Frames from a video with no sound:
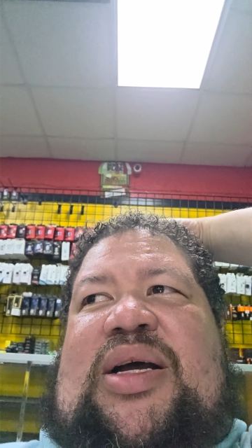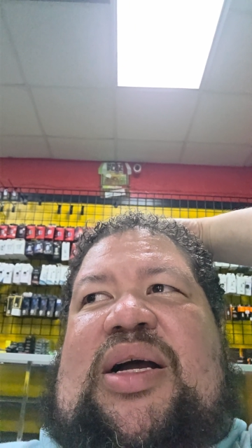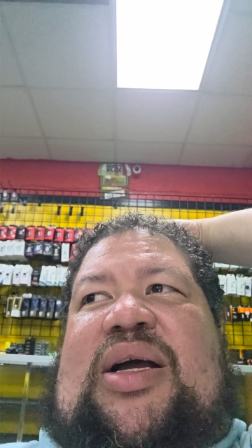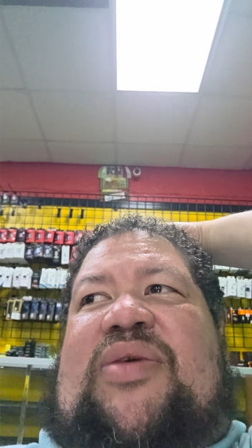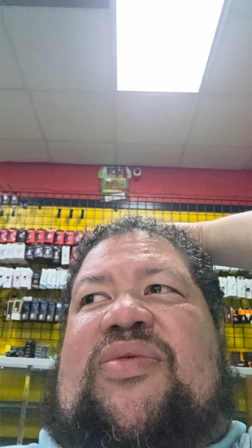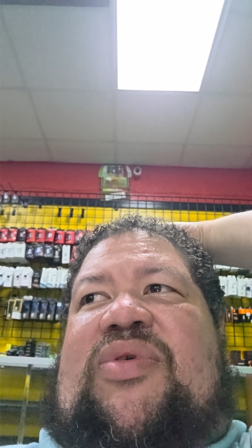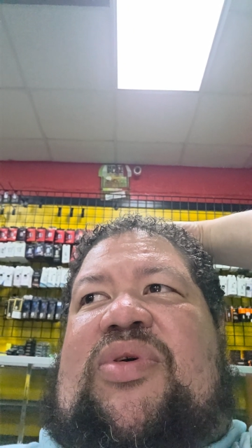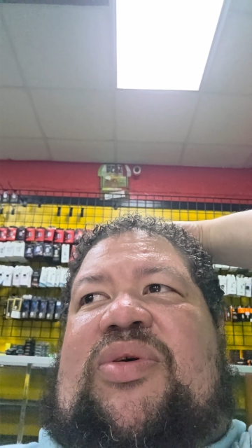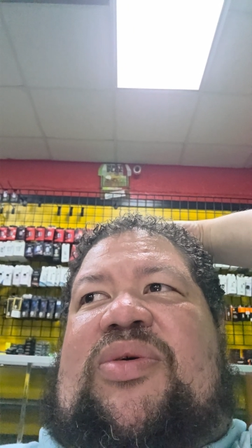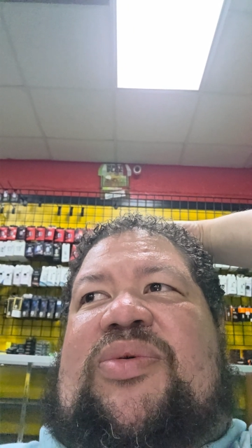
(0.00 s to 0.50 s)
I
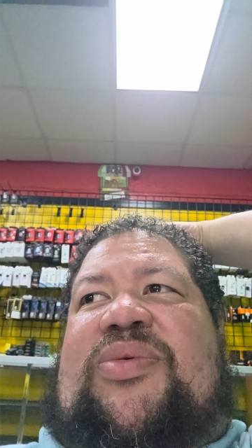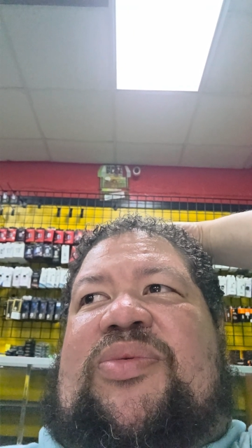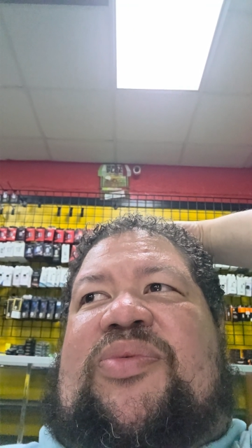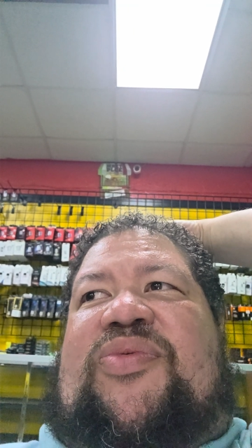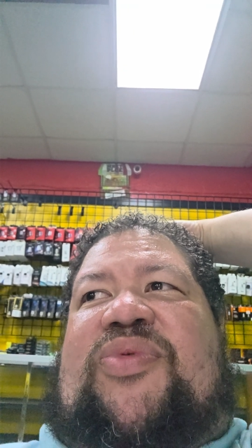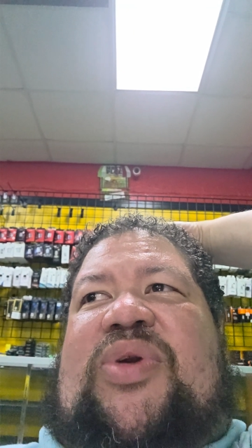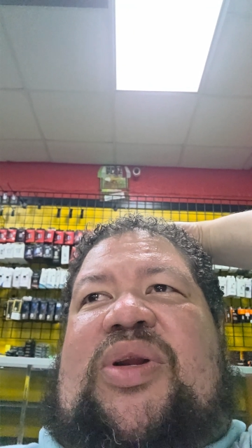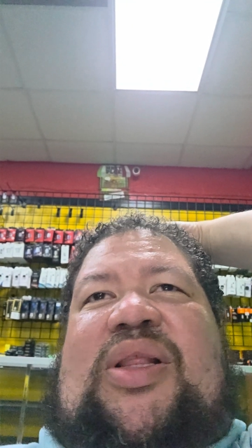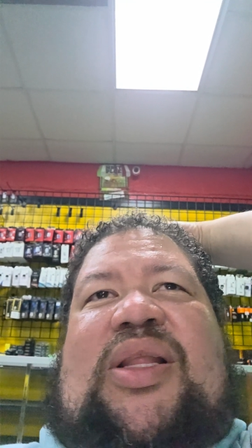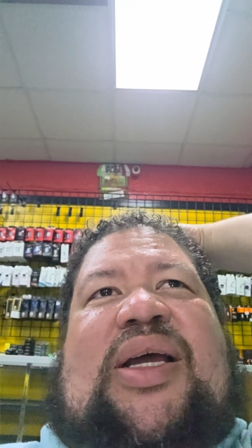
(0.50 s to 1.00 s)
have gone,
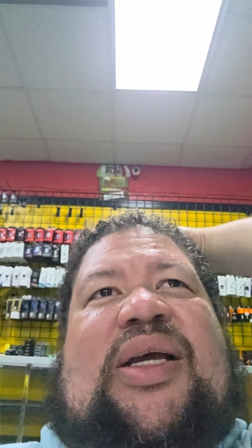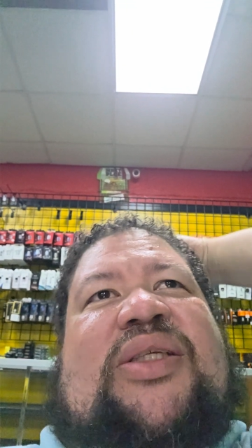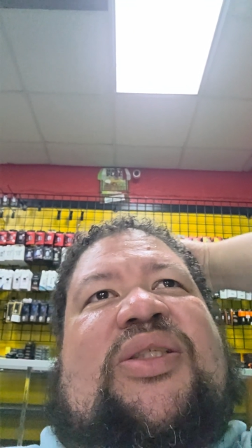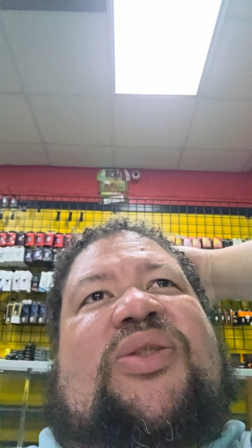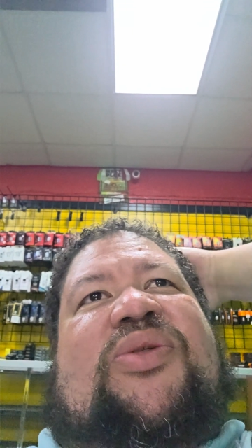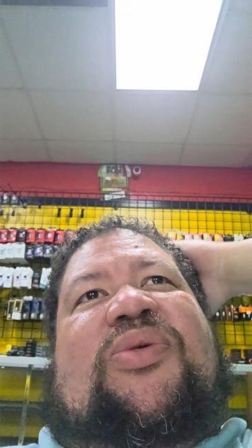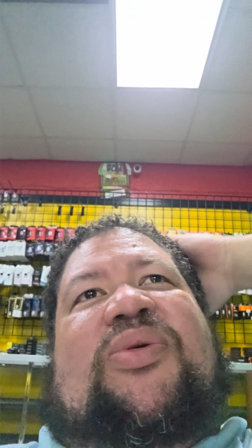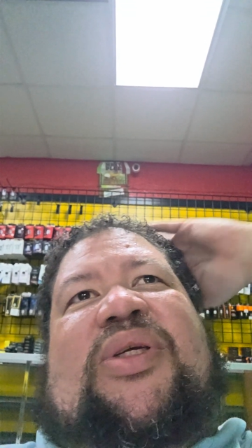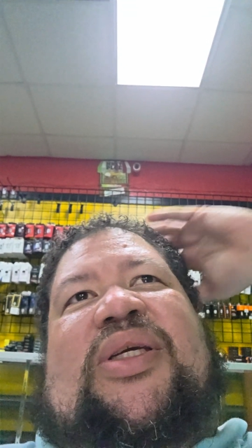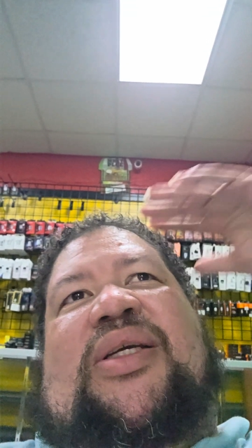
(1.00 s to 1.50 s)
for the
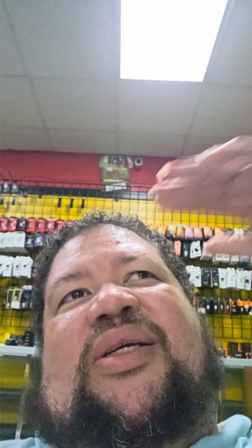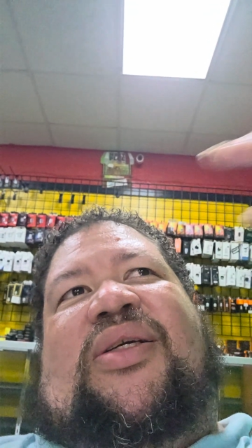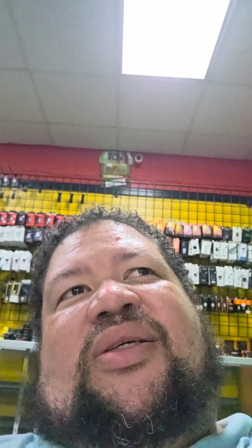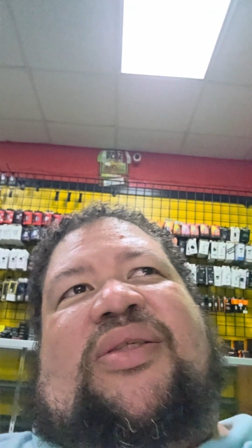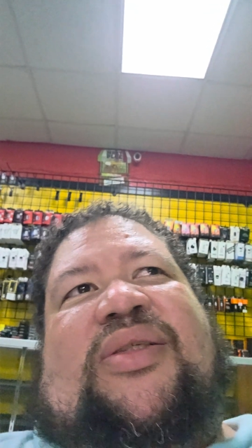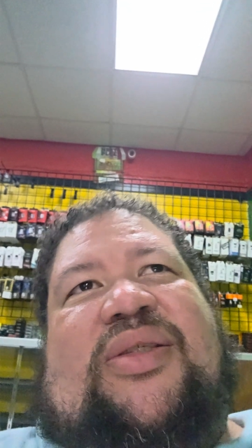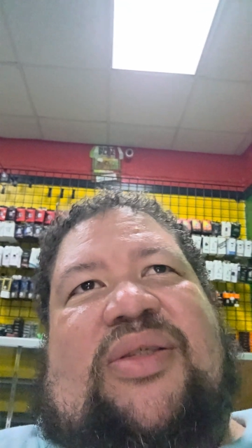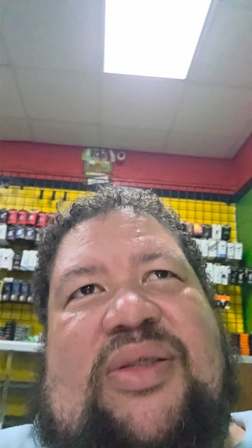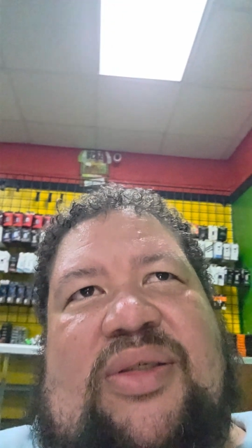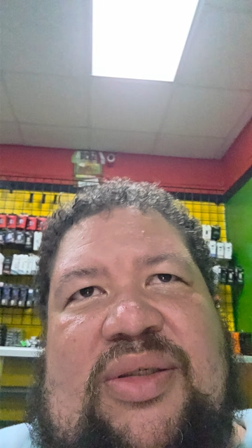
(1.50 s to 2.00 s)
last 2
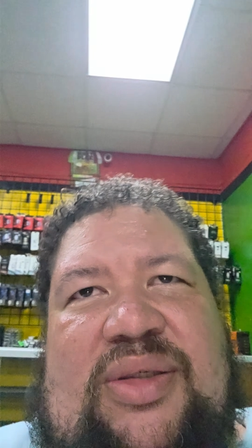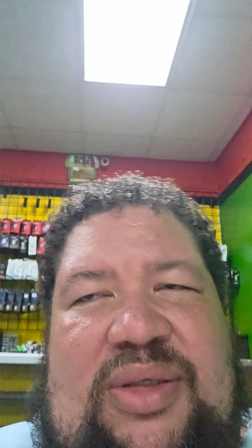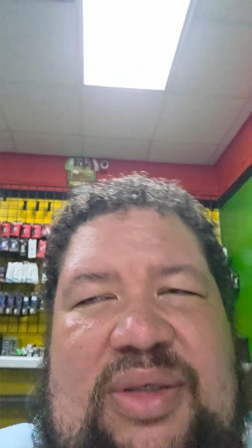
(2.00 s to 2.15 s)
years,